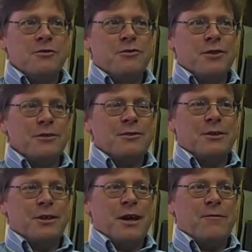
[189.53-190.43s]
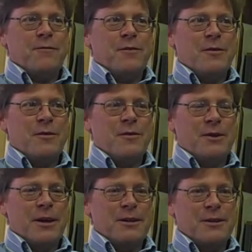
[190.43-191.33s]
just enough
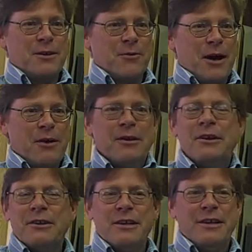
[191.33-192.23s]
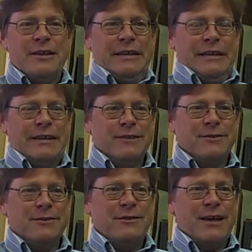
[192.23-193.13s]
that I could go out and
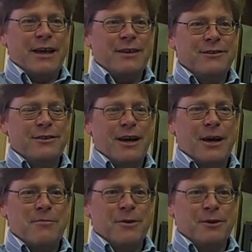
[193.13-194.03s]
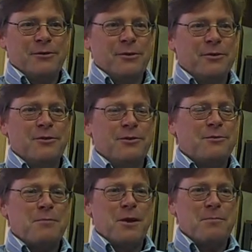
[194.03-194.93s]
snag a job at a little
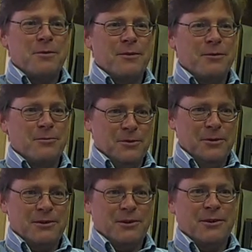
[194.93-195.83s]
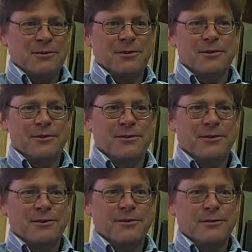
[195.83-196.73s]
newspaper and then really start learning
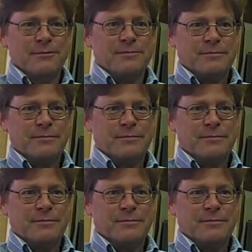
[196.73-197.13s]
journalism.